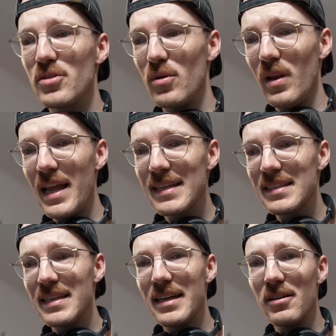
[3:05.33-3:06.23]
So
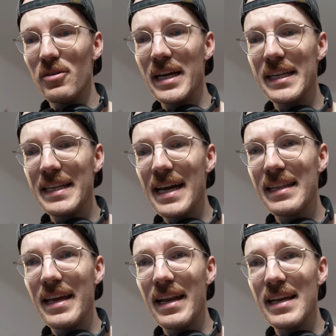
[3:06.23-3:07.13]
let's take a look at
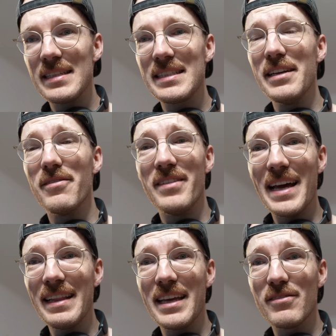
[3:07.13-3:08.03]
that data and see if
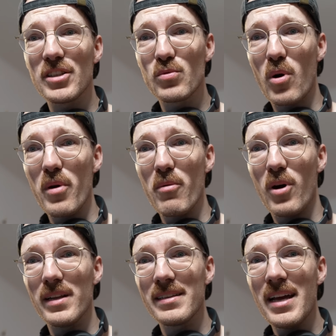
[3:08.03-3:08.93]
that gives us what we
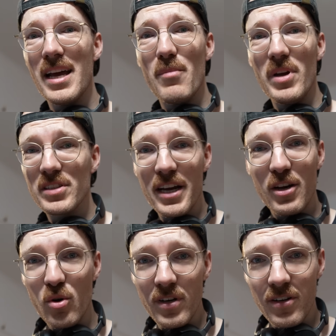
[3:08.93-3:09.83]
want, because I
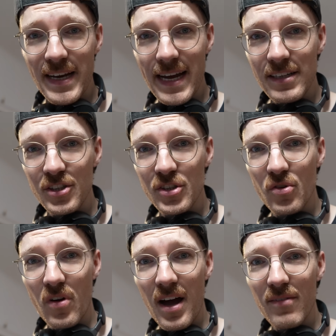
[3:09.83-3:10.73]
couldn't connect to
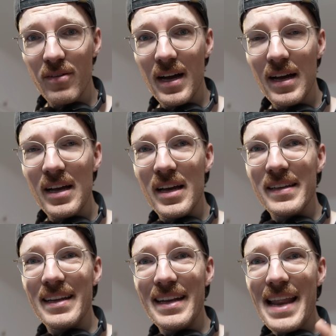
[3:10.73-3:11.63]
Strava.
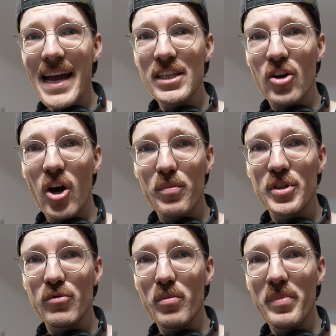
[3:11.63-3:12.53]
The next
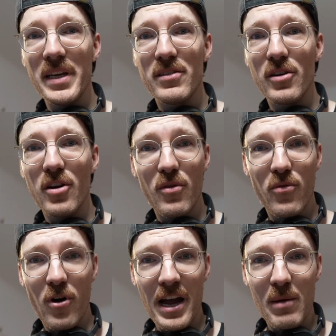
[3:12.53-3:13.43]
option would be to go
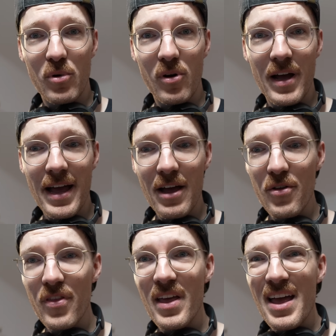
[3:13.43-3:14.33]
for Apple
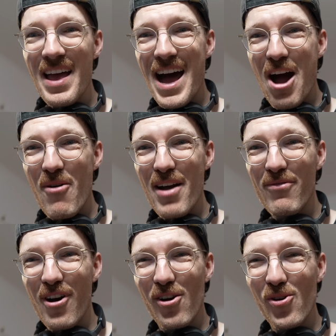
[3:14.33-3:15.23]
Health.
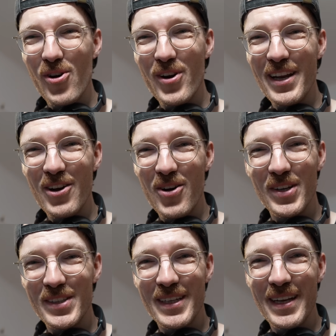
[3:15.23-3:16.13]
However, I already
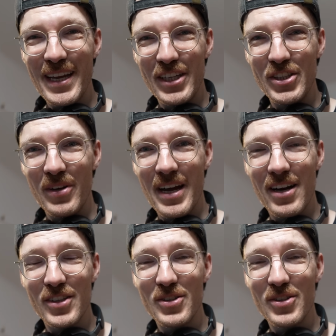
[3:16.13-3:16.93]
noticed an issue there.